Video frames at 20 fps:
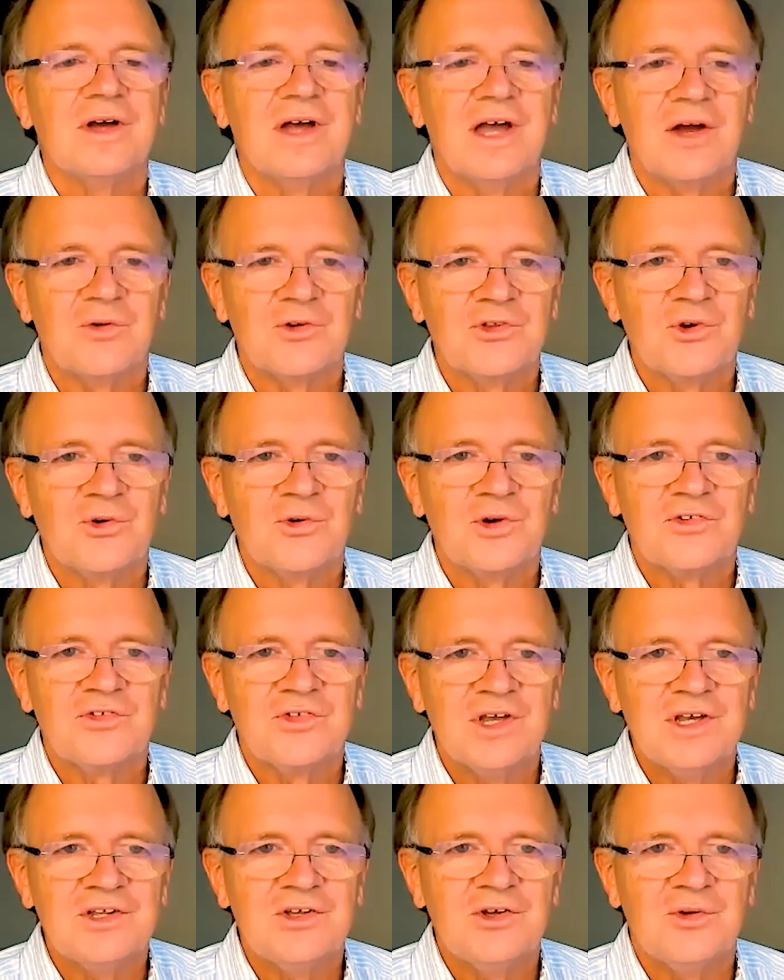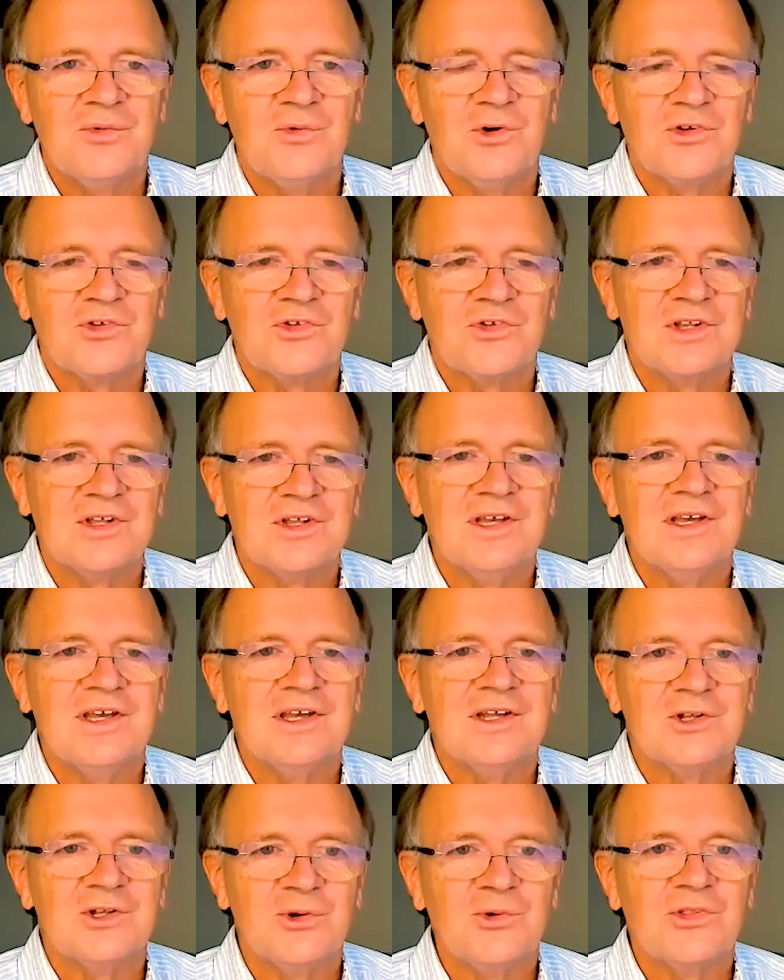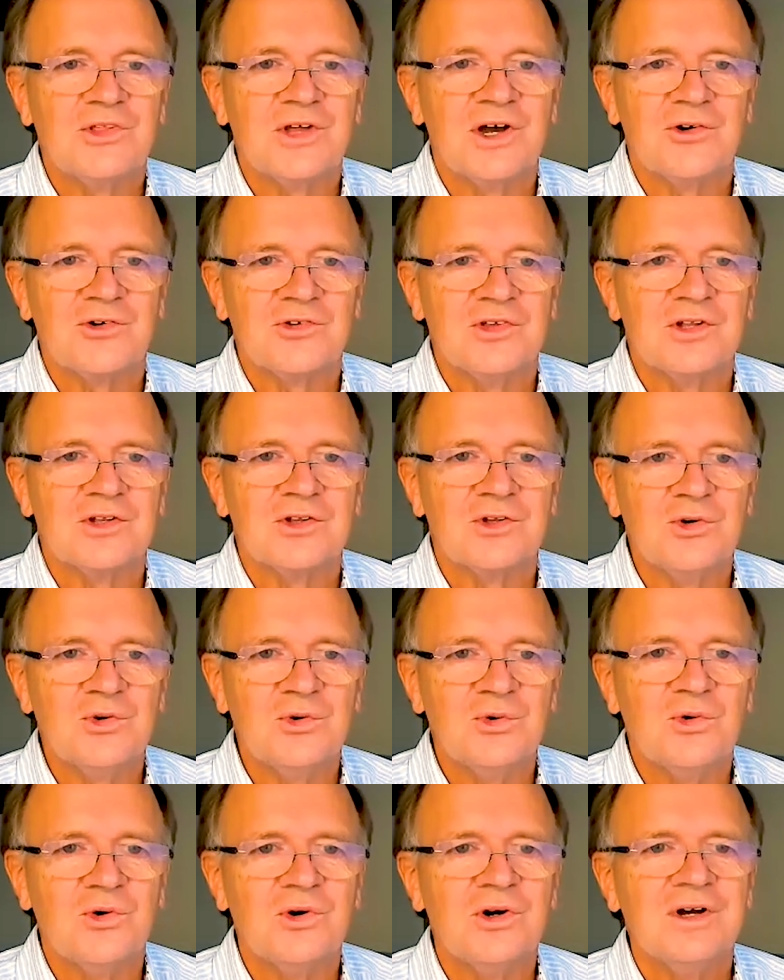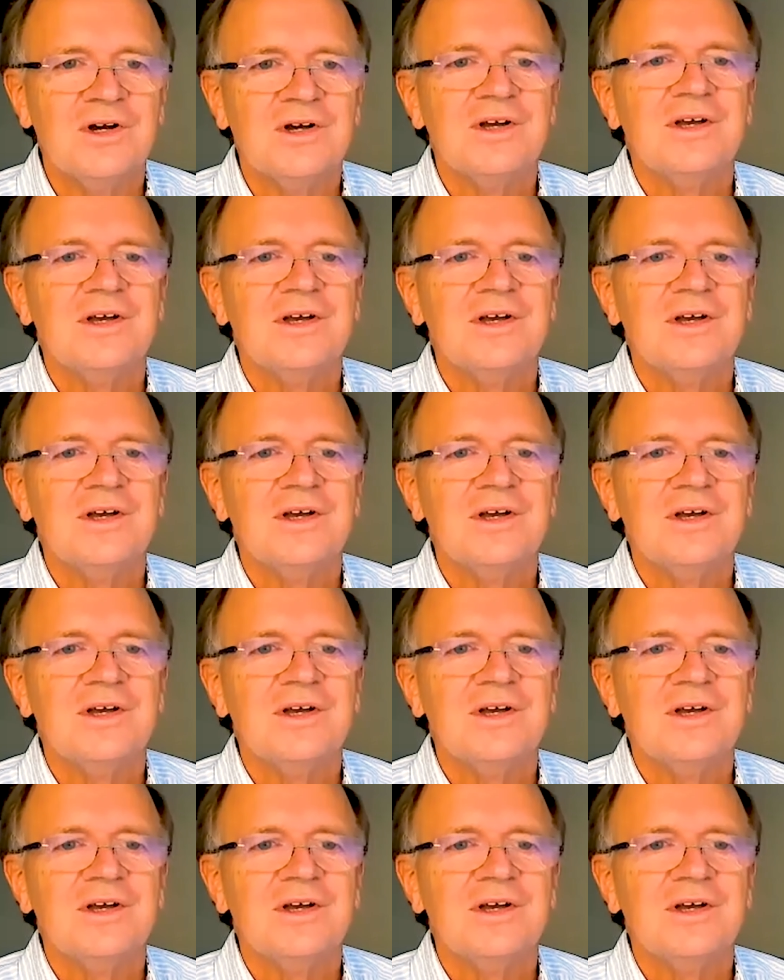Arizona State University in 2002